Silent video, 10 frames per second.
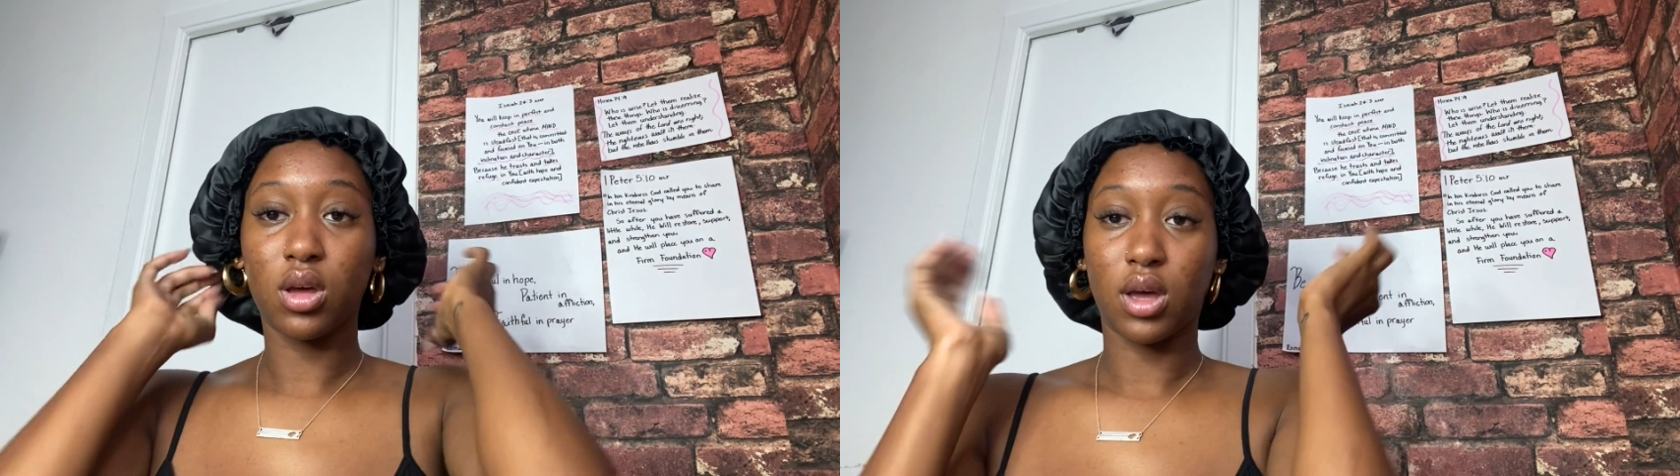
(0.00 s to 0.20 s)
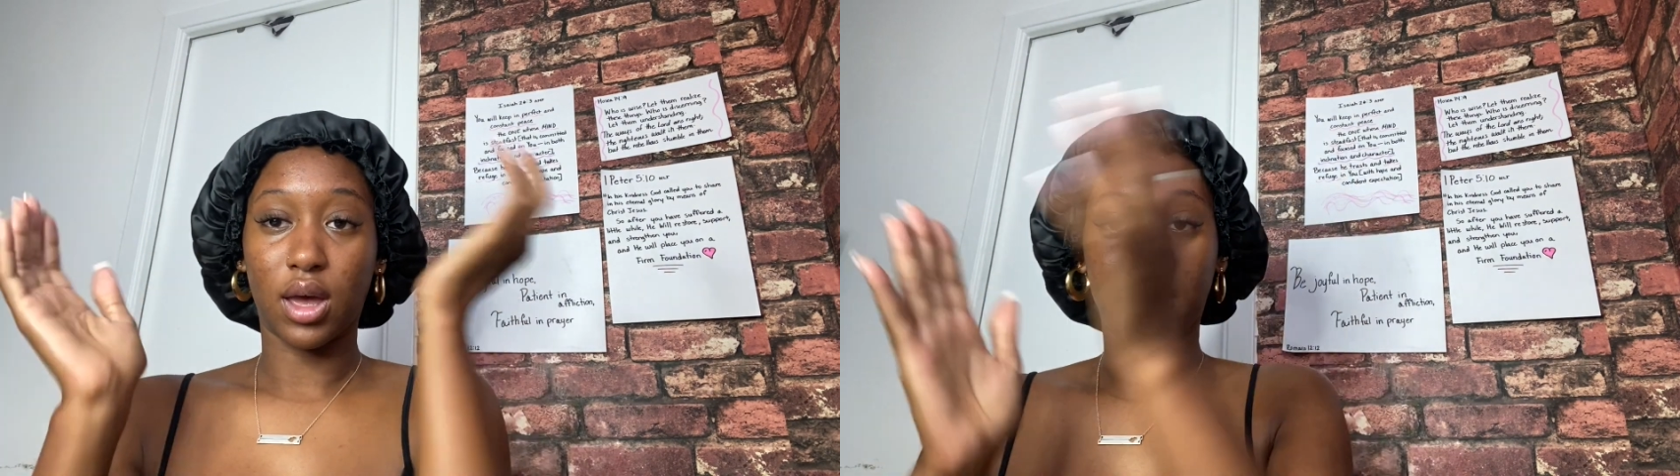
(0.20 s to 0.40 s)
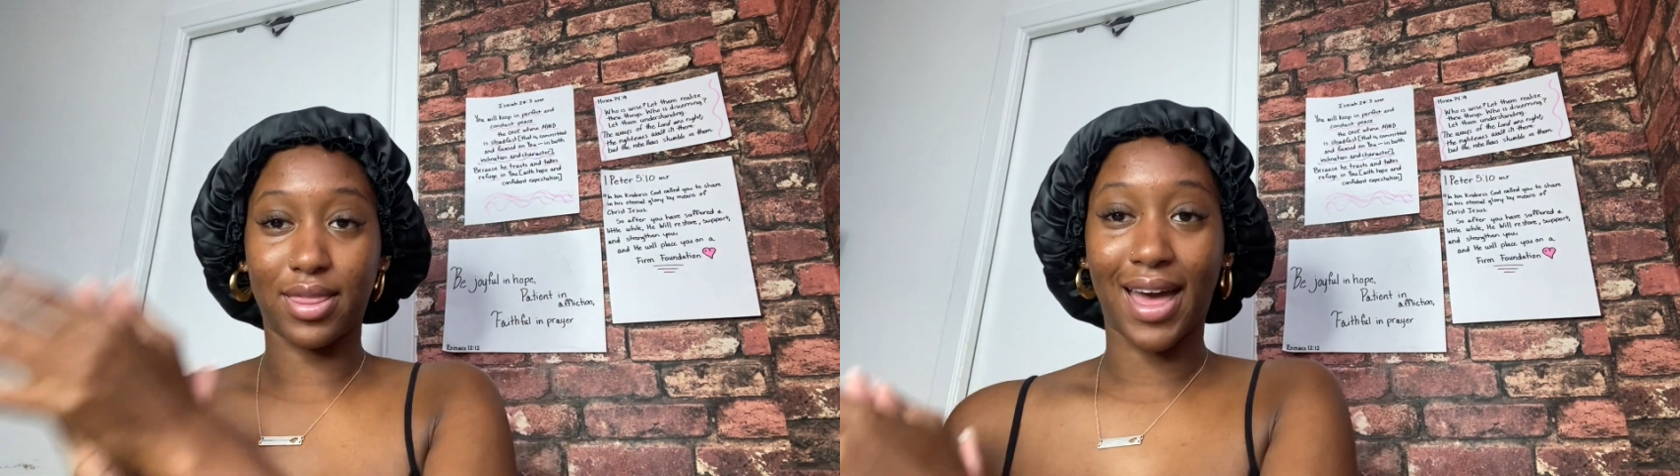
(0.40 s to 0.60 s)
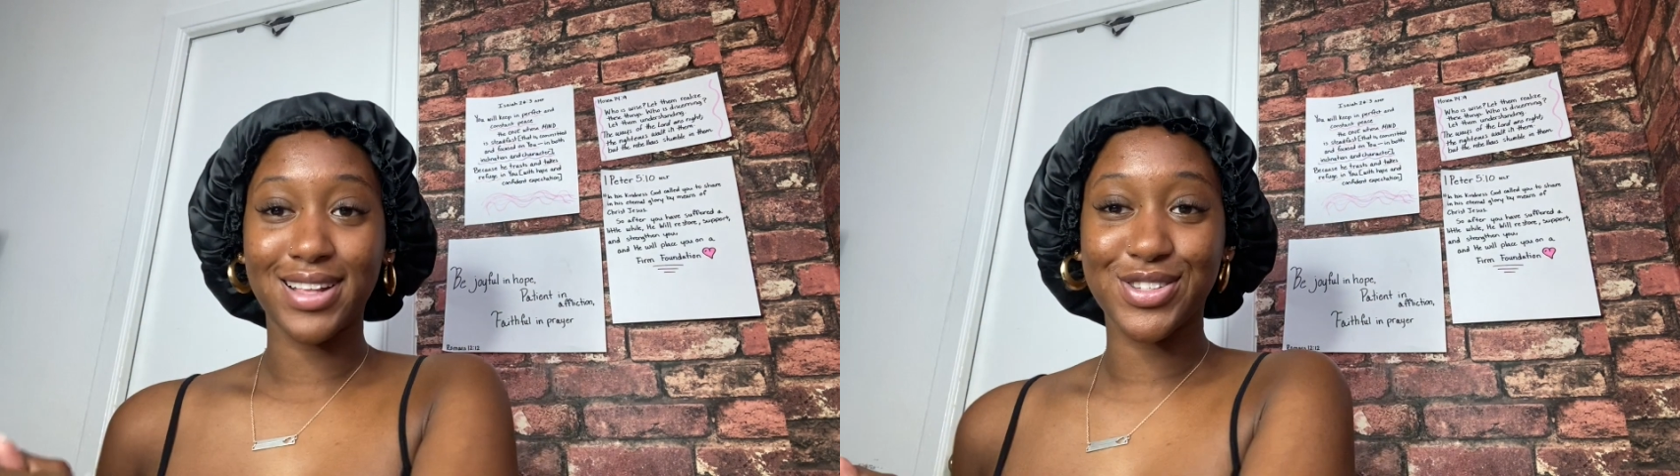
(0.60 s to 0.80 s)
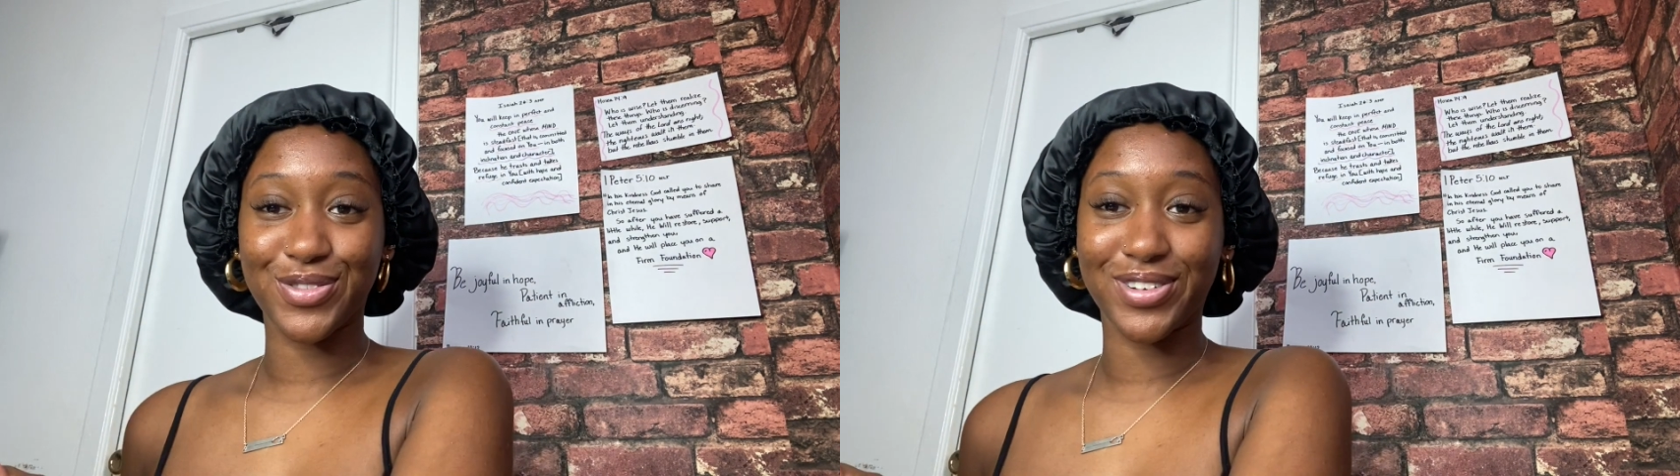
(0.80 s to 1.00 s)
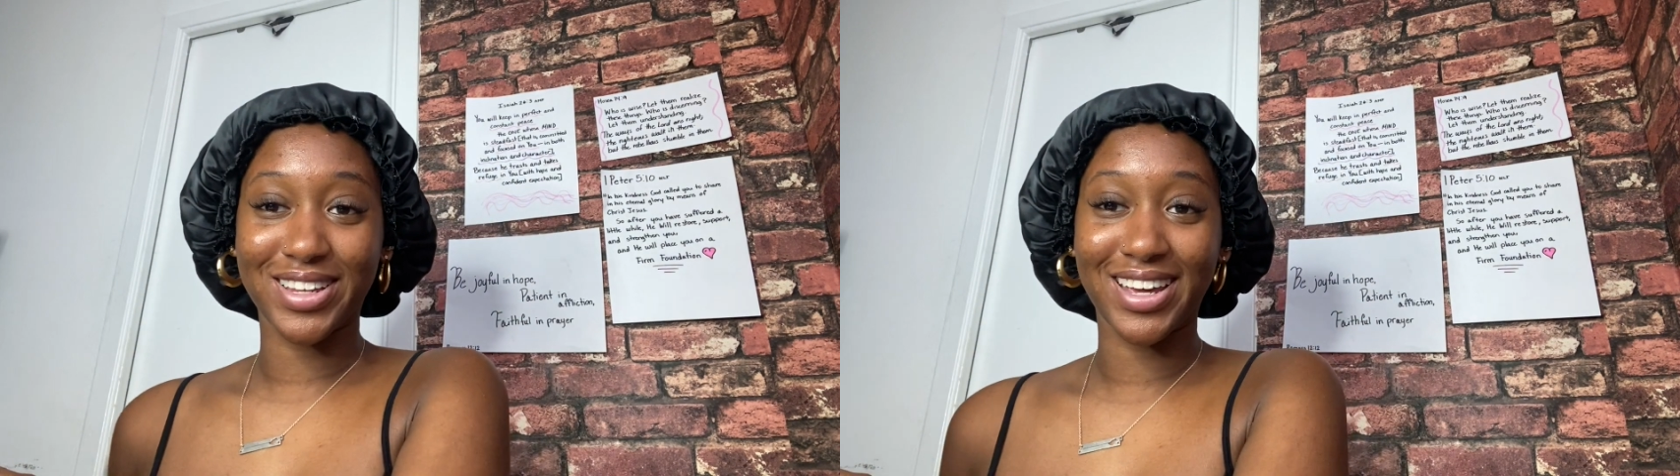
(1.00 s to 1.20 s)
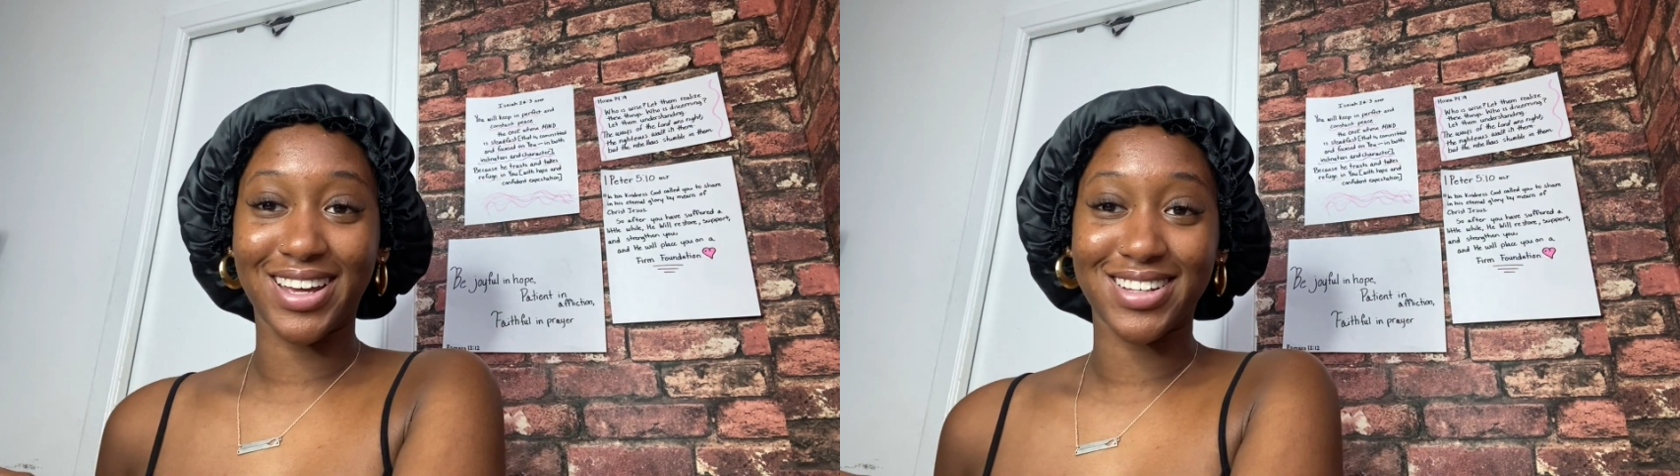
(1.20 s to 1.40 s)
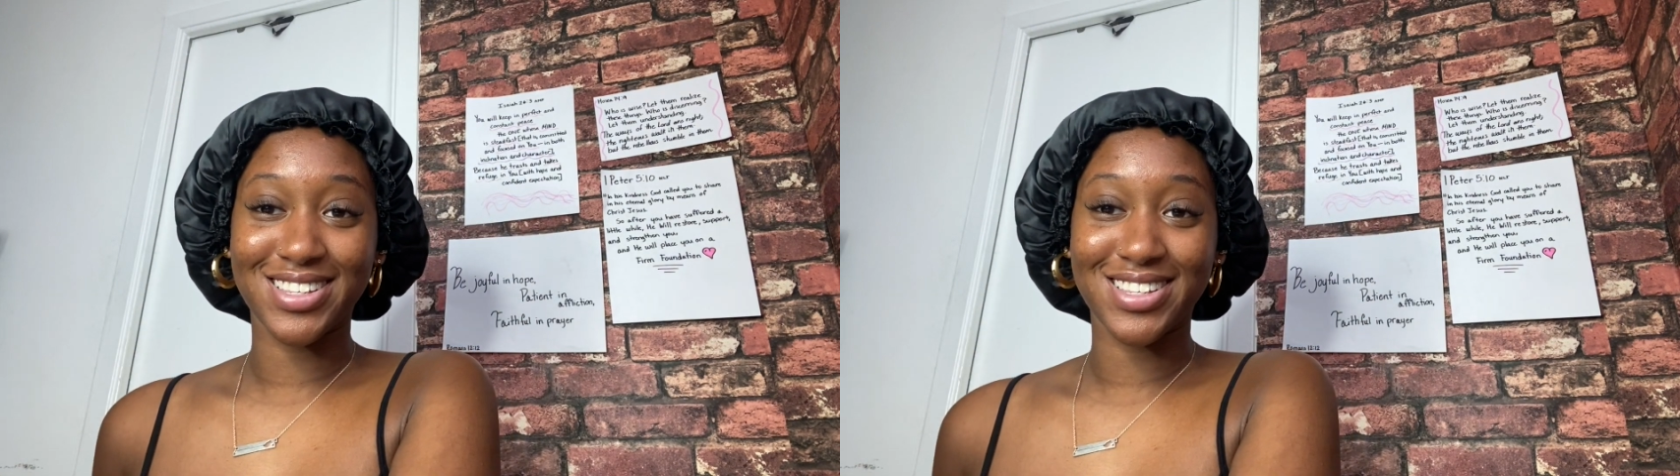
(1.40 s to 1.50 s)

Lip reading: And that's really it.